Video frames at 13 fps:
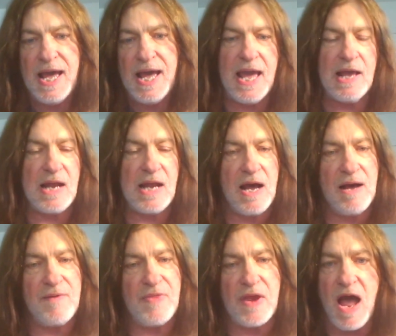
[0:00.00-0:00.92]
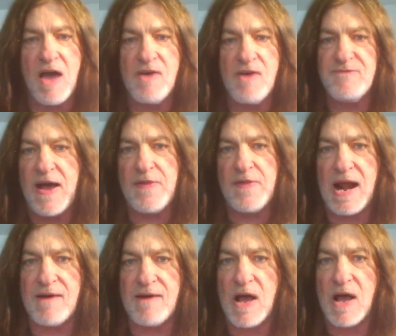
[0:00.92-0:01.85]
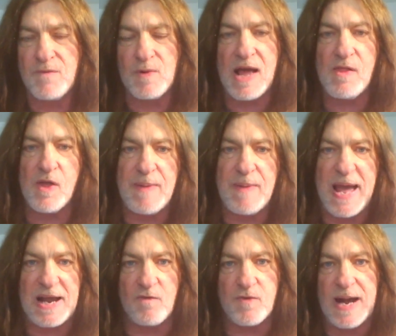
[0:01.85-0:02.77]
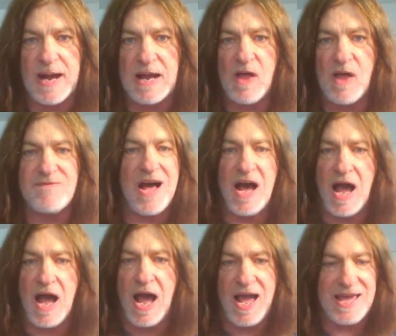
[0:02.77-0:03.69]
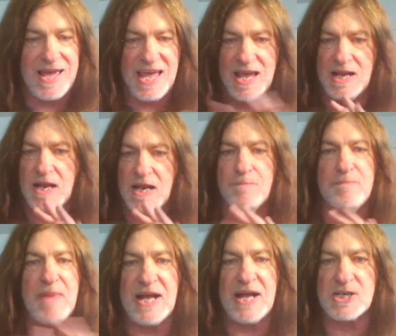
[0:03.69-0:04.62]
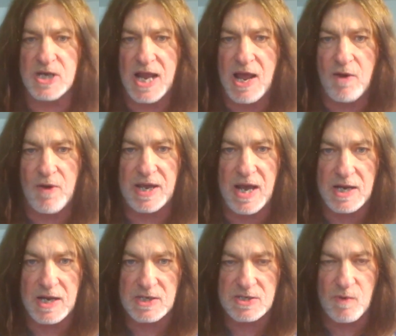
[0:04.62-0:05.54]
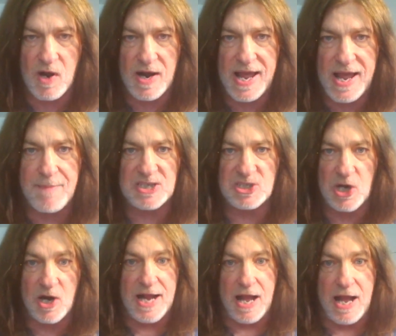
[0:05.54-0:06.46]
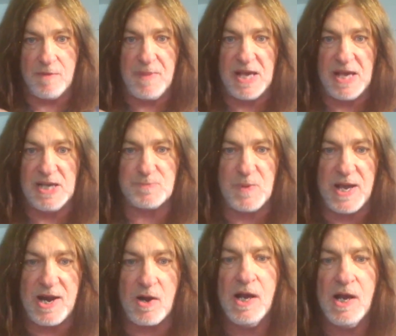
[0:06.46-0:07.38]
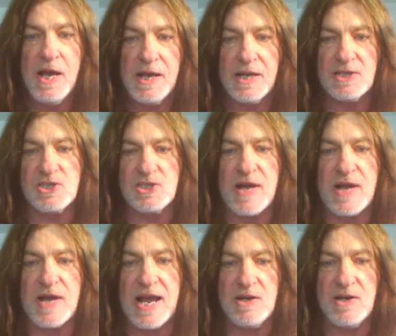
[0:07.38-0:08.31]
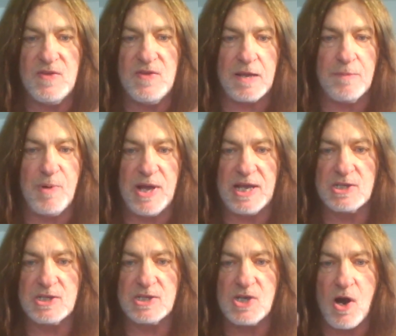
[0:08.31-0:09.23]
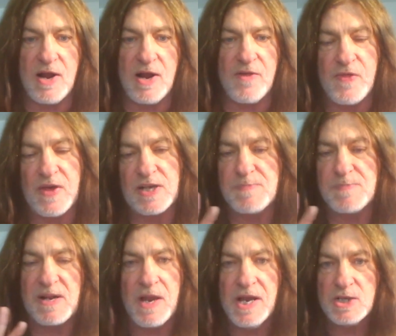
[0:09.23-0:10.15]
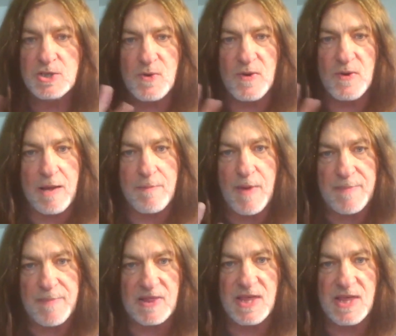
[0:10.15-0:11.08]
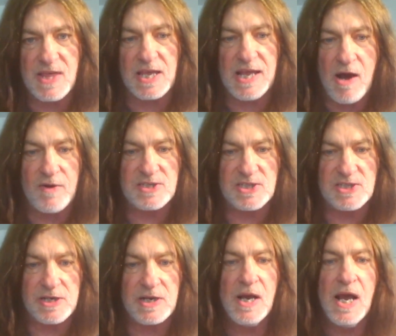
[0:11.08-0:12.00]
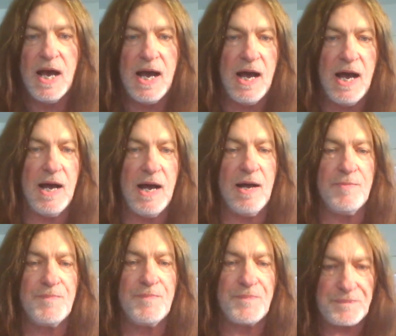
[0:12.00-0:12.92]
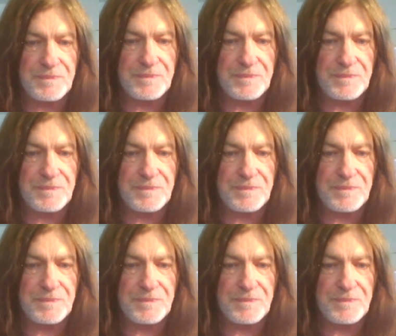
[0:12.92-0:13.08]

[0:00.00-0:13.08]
And I, uh, I found that I, when I look back over my life, I can't imagine how I got to where I am. I started out a bass player, can still kind of do that, can play guitar and other things, but it's really not my main thing now, is it? Um,